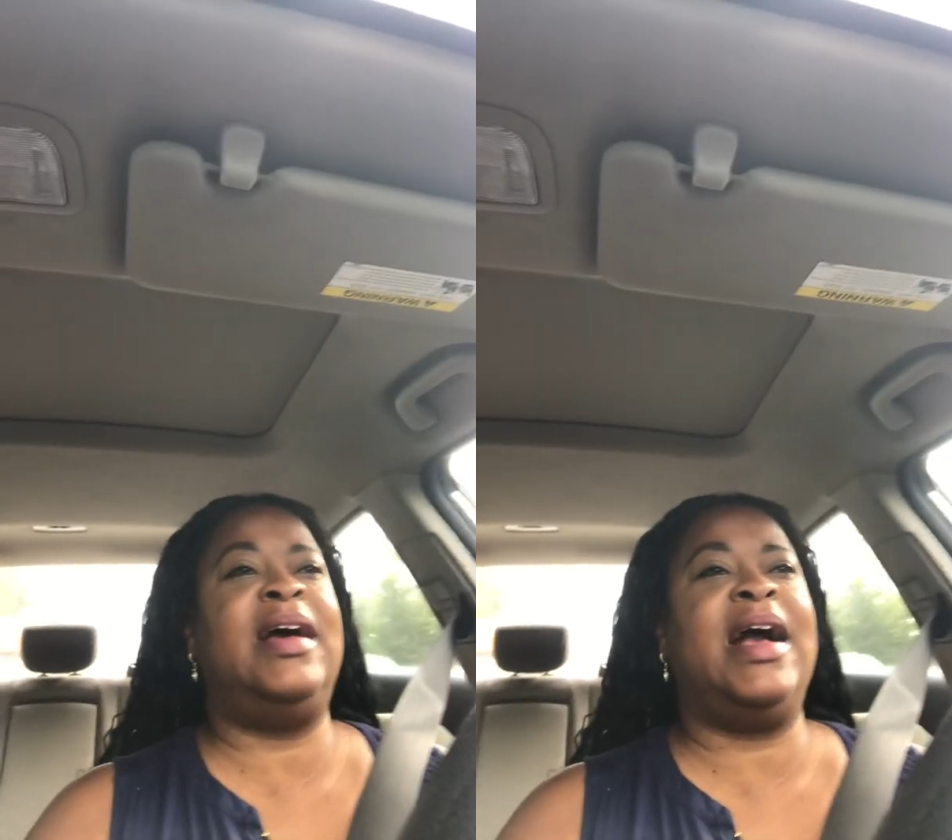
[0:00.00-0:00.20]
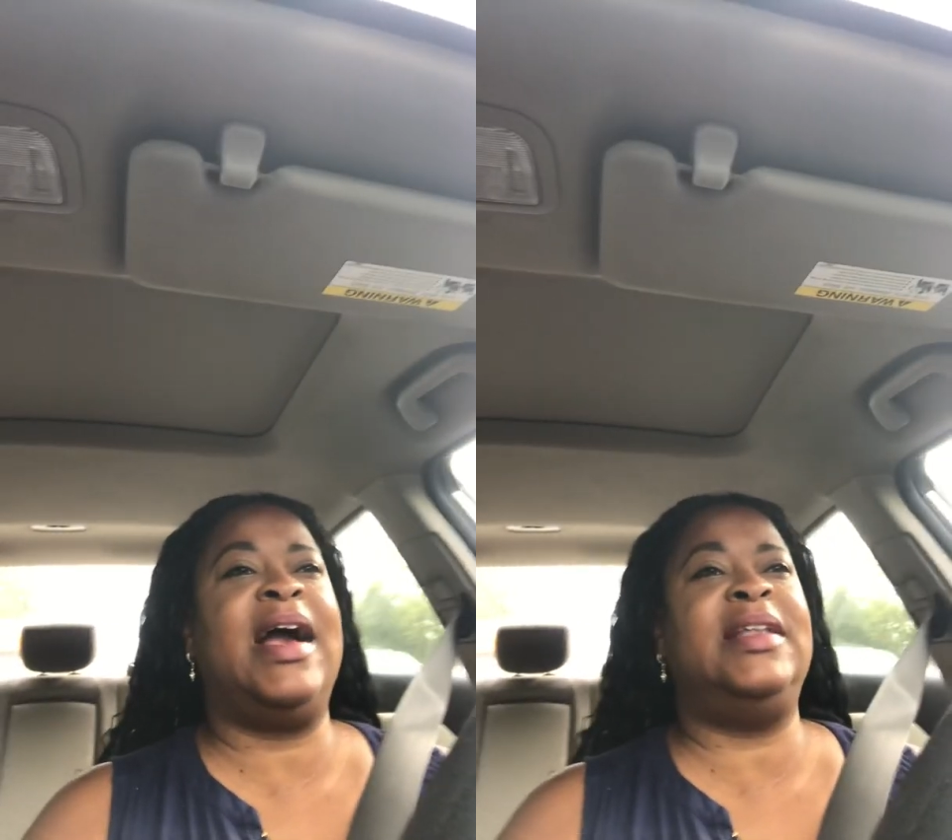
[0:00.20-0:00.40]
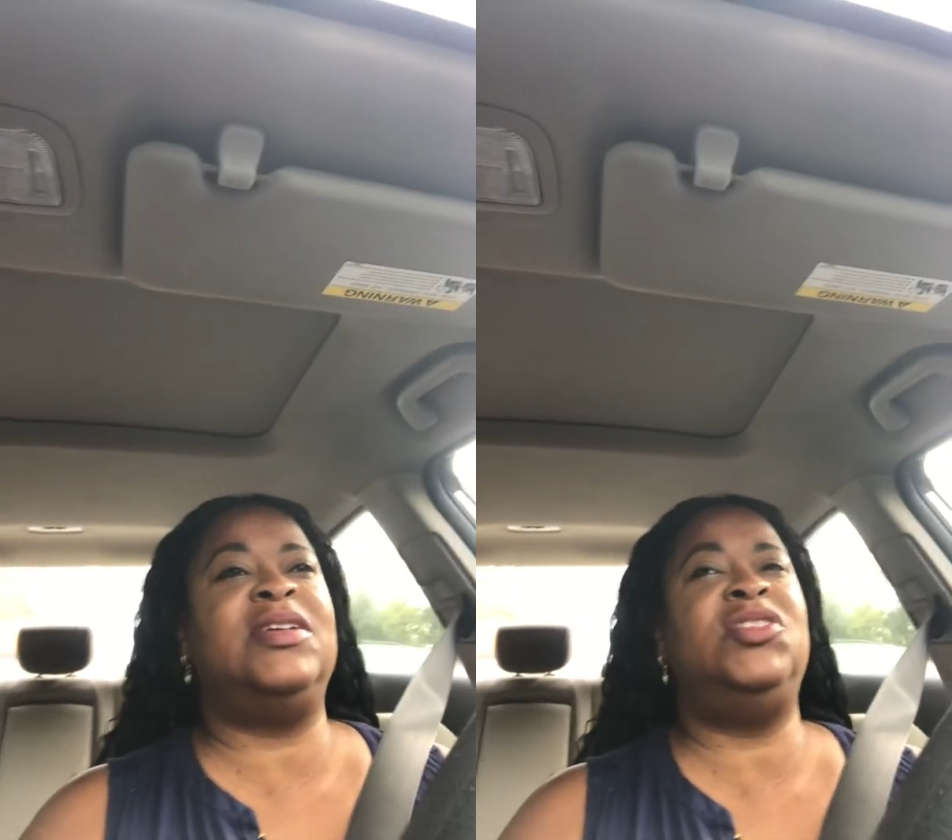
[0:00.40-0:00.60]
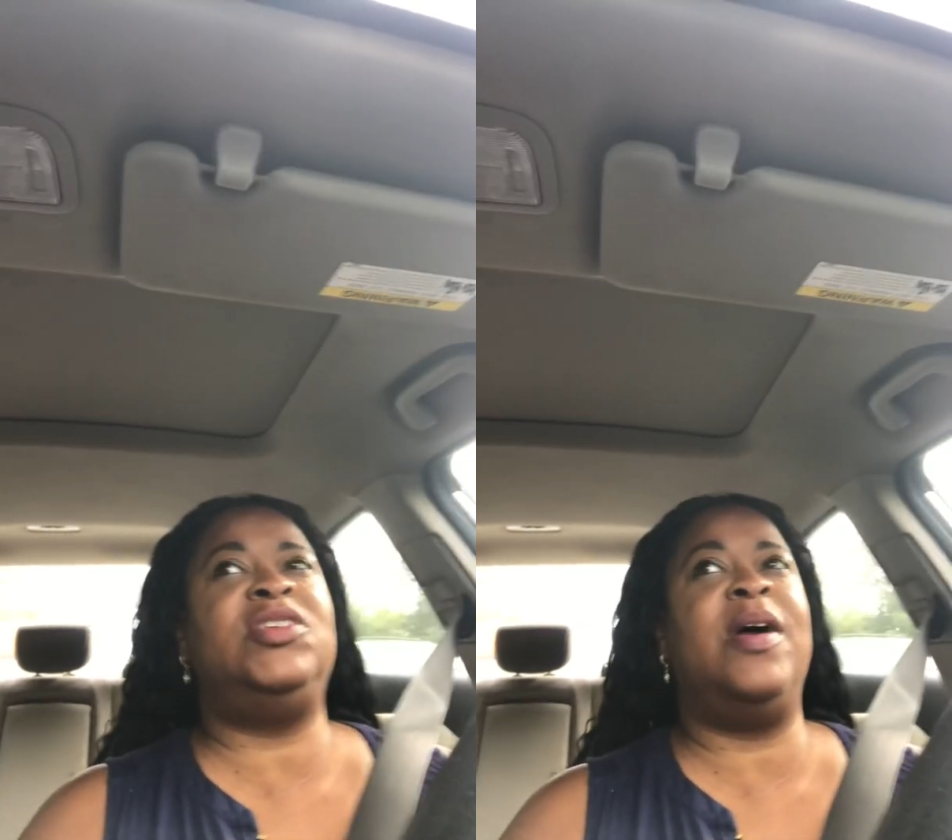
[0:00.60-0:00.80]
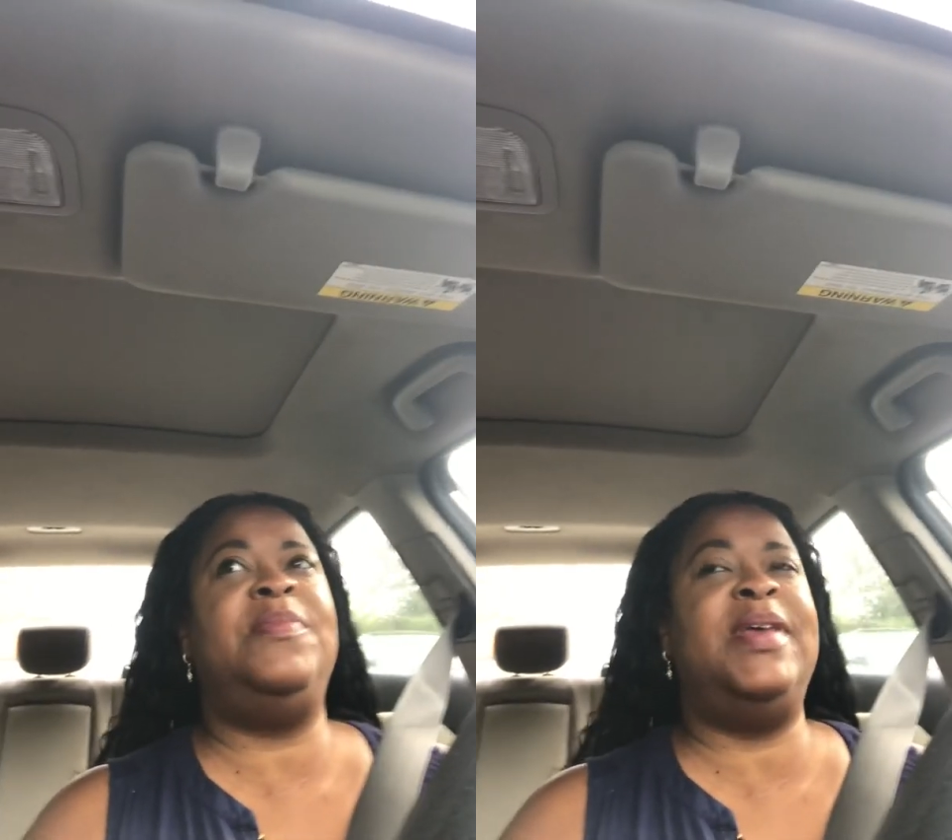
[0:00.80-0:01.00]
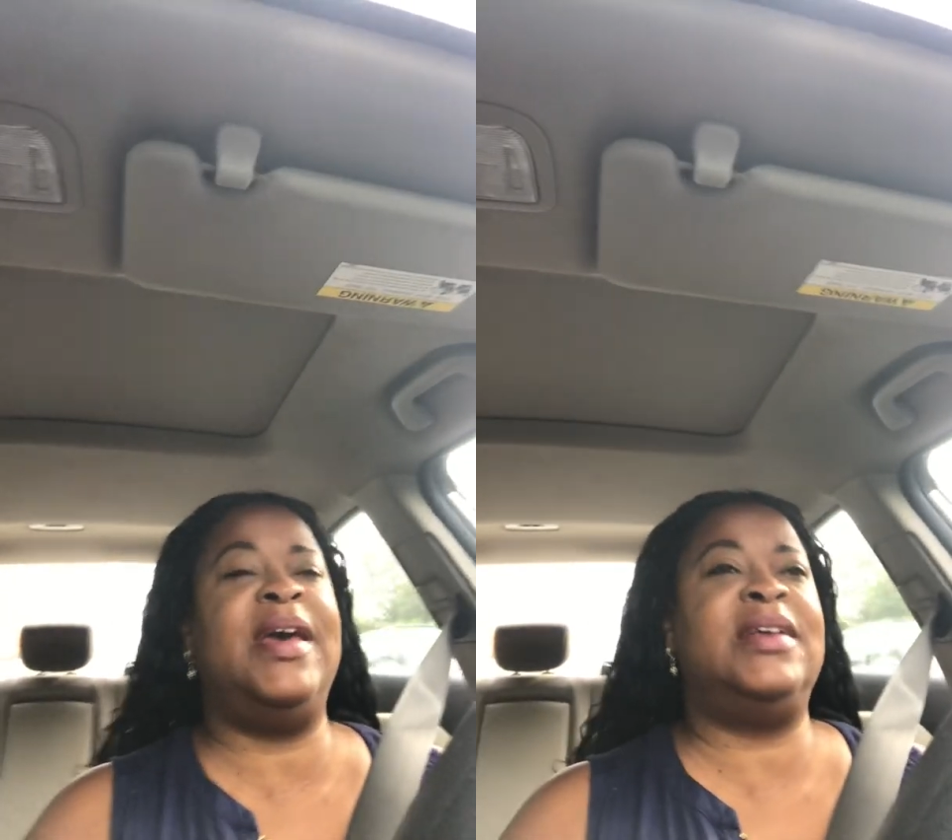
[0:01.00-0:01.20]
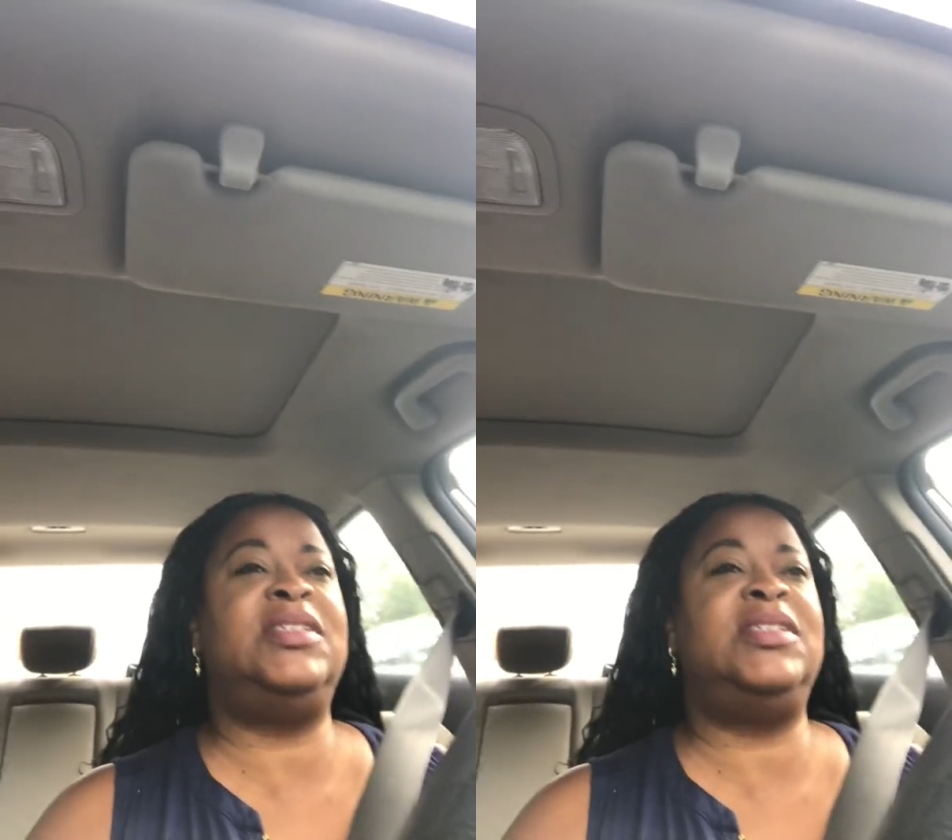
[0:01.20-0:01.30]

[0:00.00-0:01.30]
I got the job there.